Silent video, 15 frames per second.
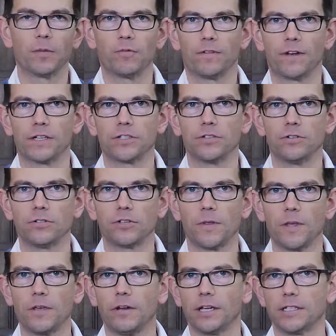professionals in the
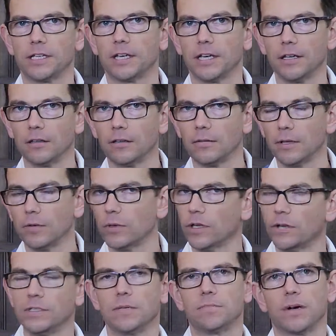United Kingdom that were
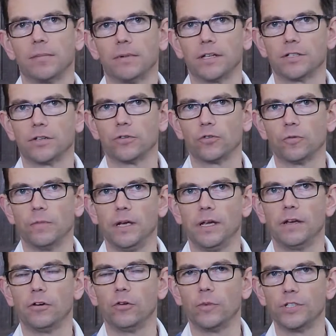using public social
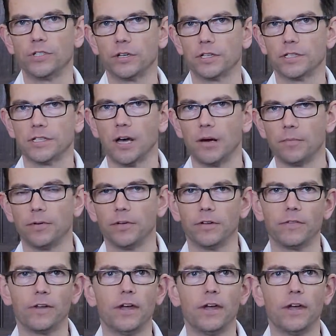media, and we took a sample of